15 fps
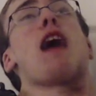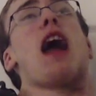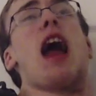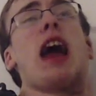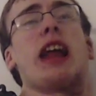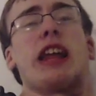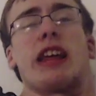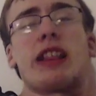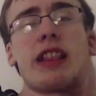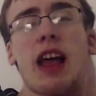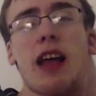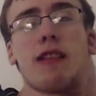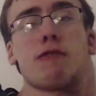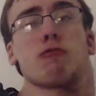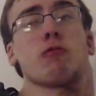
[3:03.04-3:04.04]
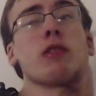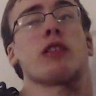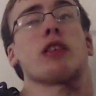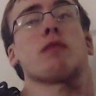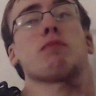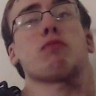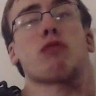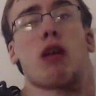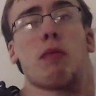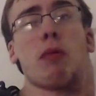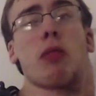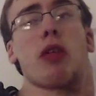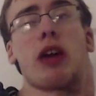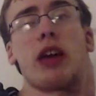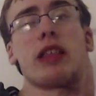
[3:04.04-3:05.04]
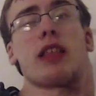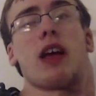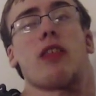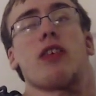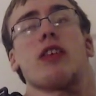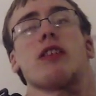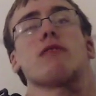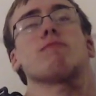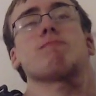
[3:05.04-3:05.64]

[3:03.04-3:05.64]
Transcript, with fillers: any sense, which it probably doesn't,